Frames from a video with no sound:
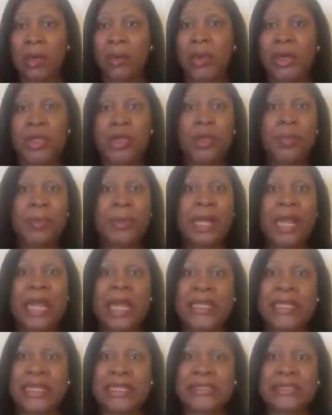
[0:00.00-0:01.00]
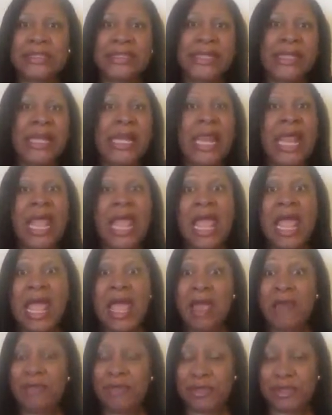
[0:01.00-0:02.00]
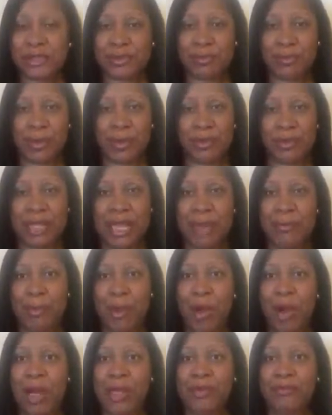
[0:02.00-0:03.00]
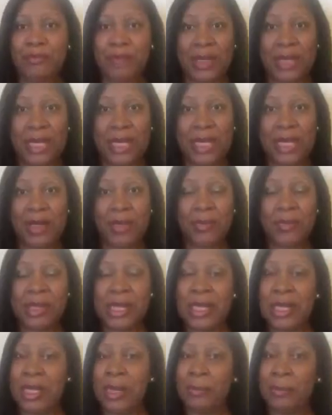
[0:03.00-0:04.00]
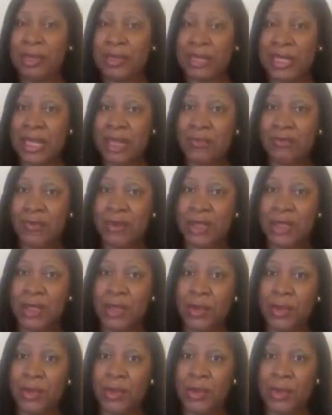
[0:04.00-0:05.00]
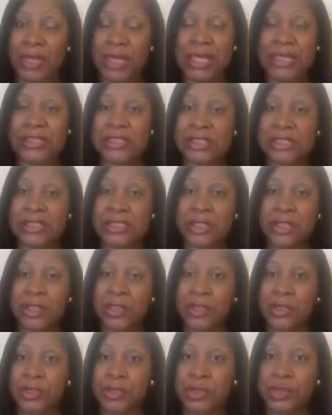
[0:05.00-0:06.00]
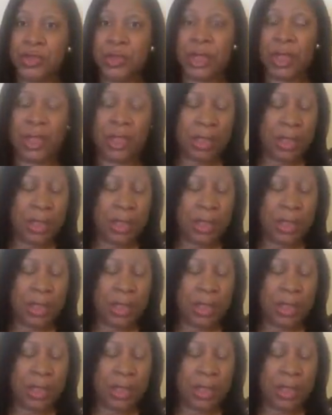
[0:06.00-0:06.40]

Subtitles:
When you planned this lavish birthday party for him, but then for you, he just took you to